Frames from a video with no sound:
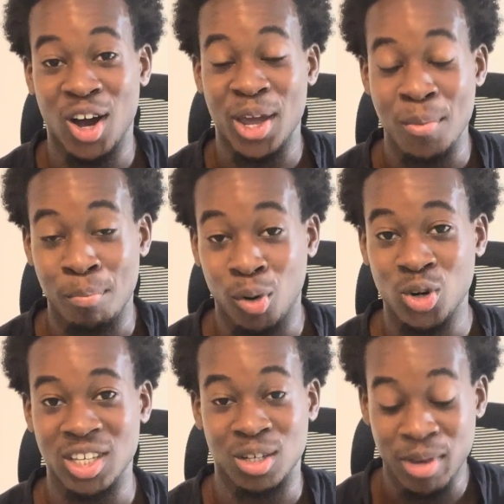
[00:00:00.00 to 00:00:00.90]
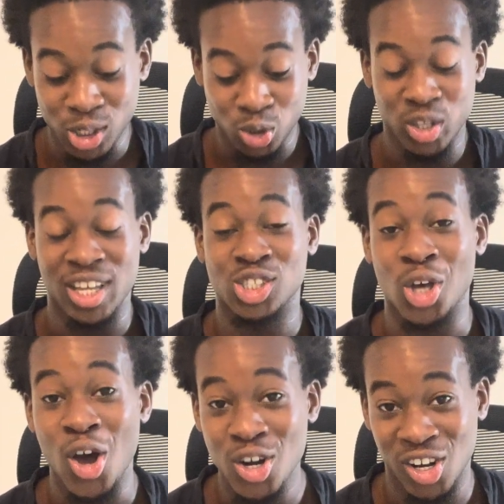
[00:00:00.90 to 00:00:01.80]
embodied. Make sure they're
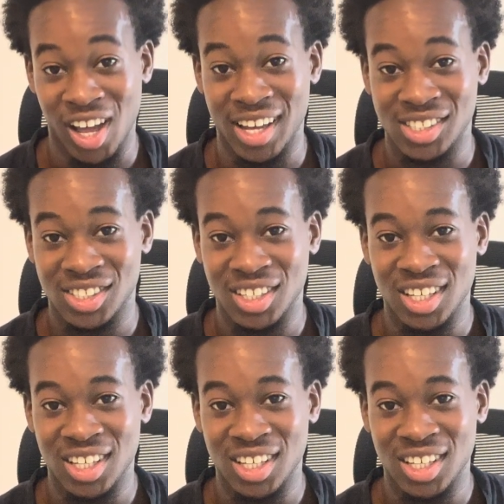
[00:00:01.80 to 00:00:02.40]
internalized.